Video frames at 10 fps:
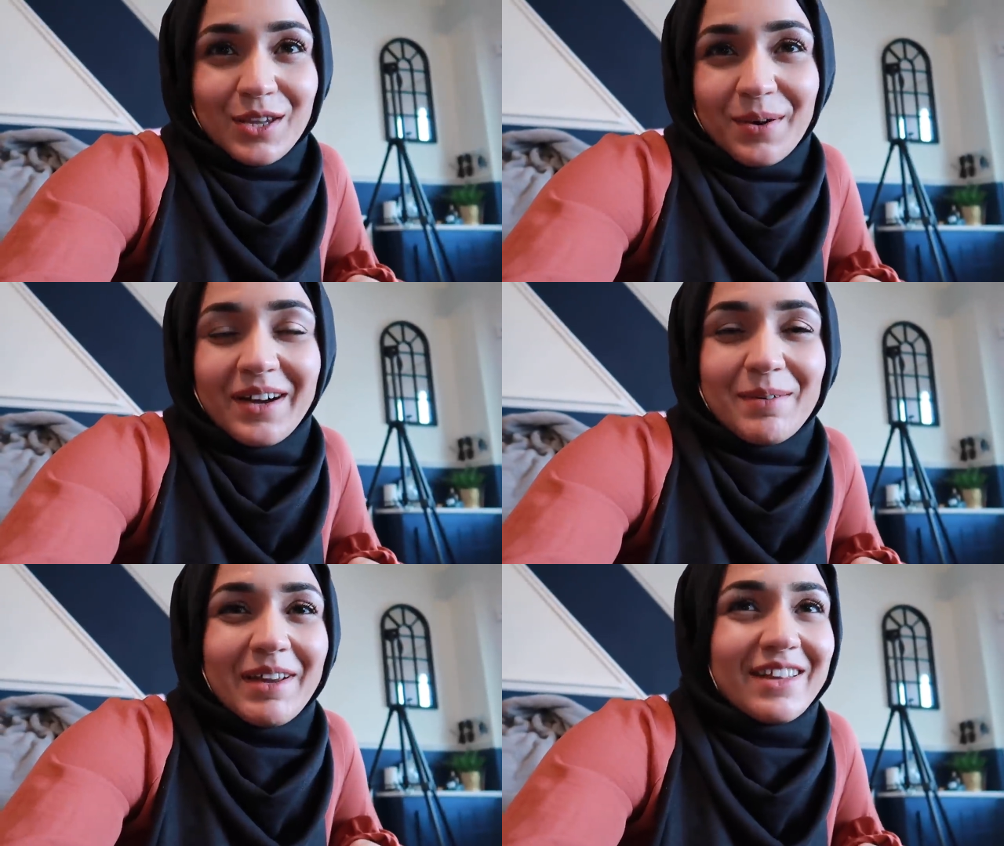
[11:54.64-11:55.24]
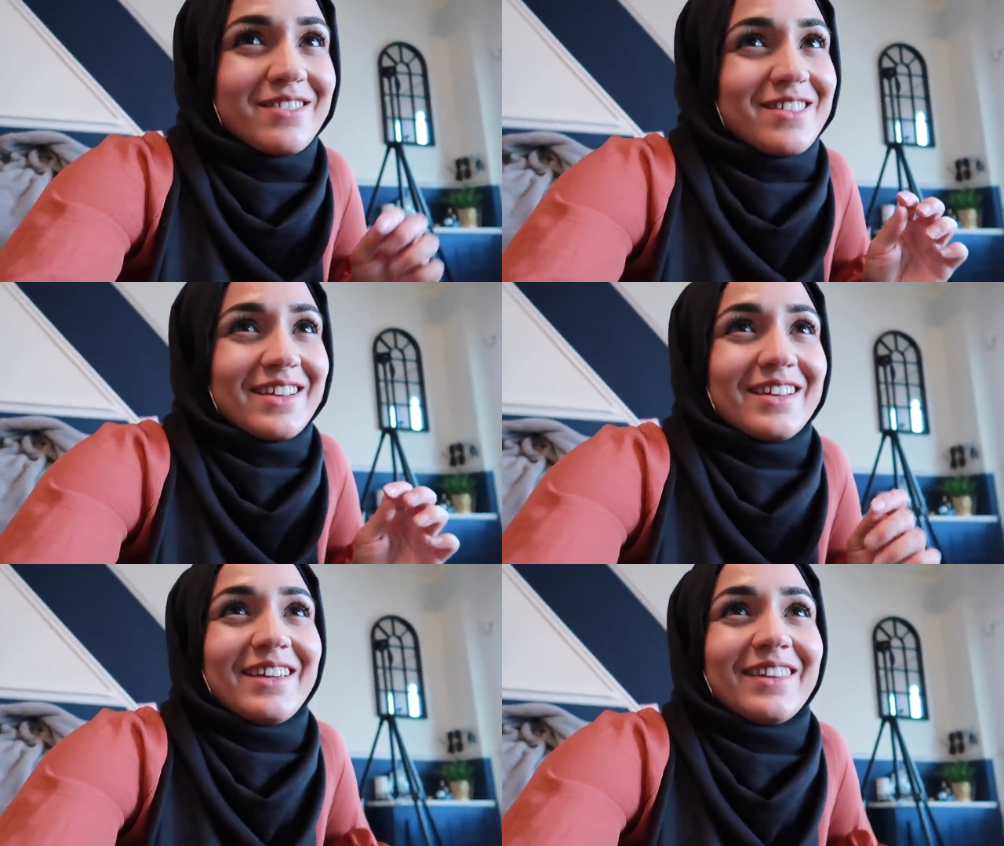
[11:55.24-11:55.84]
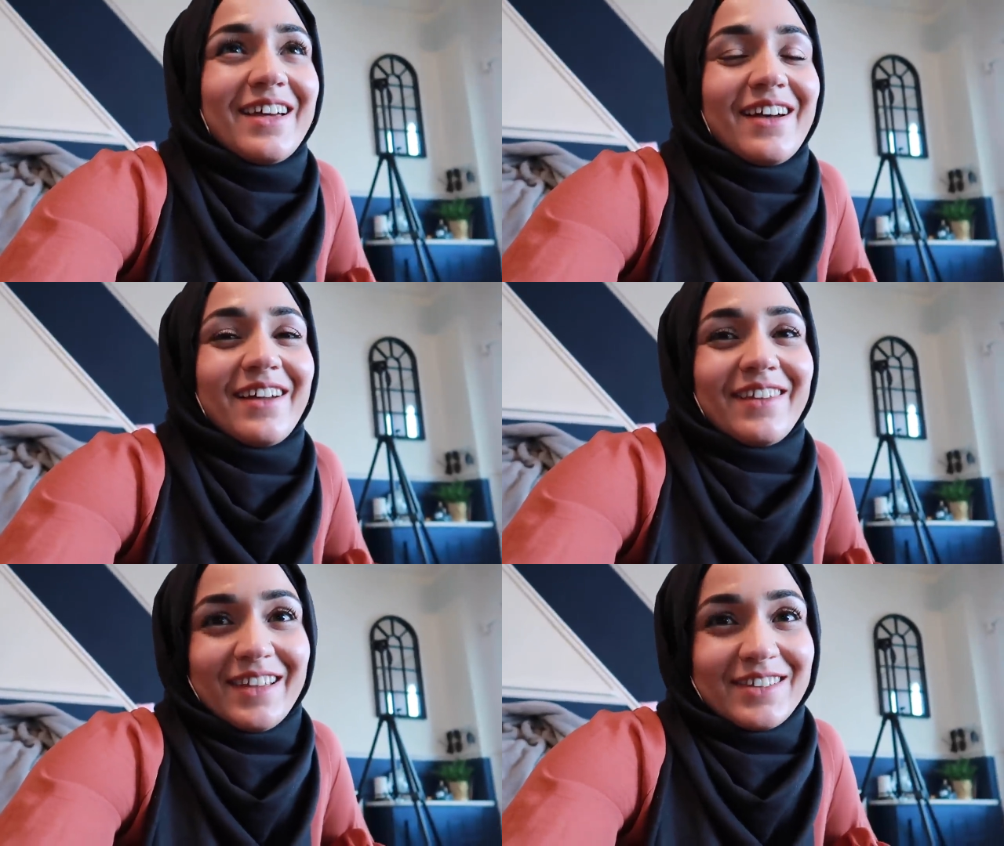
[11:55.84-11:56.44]
So I managed to clean
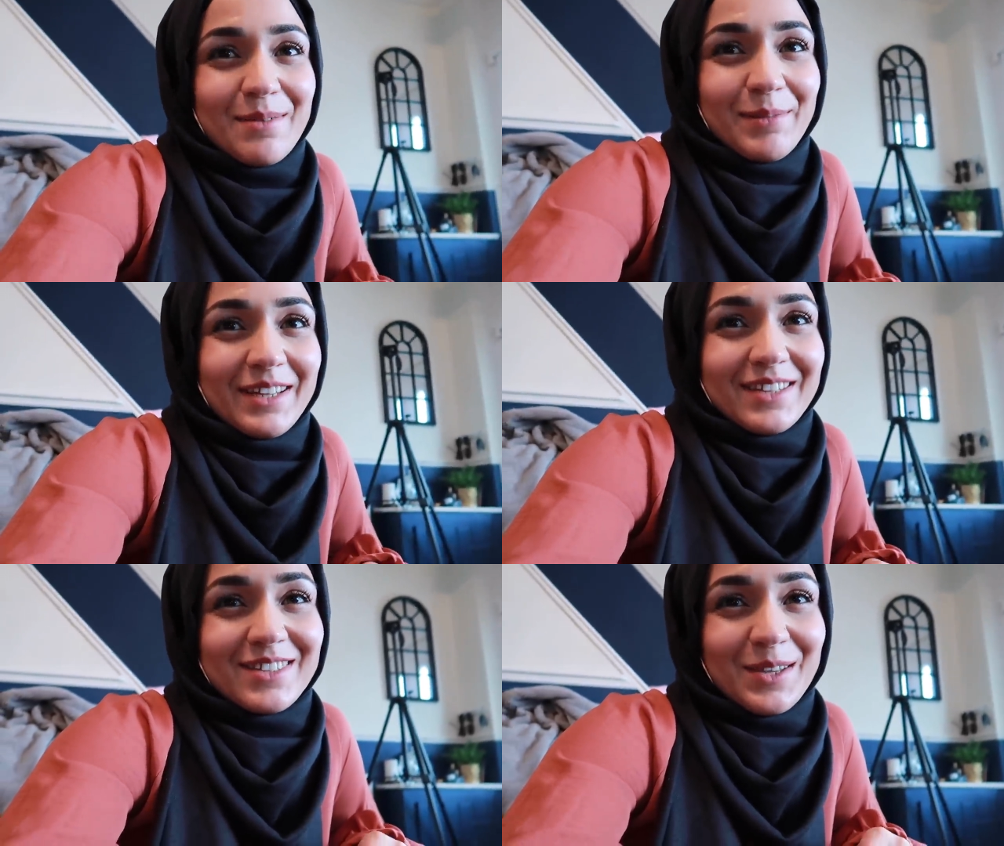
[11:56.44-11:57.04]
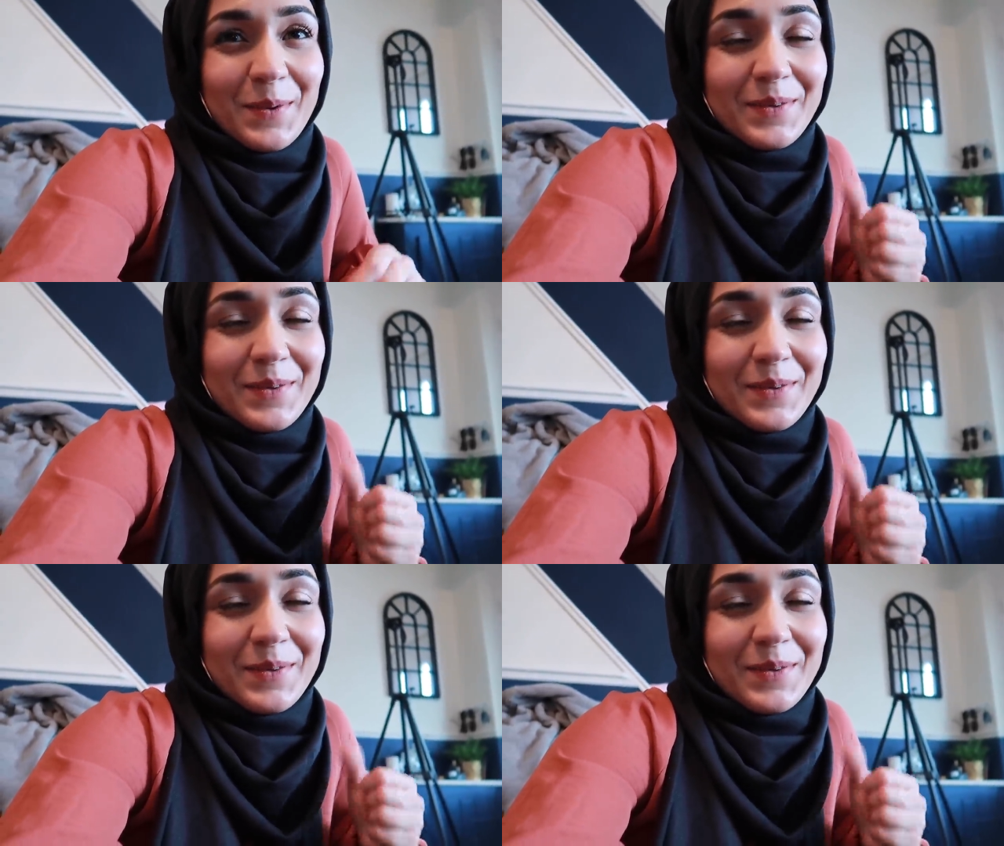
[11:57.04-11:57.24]
that in that 10 minutes, so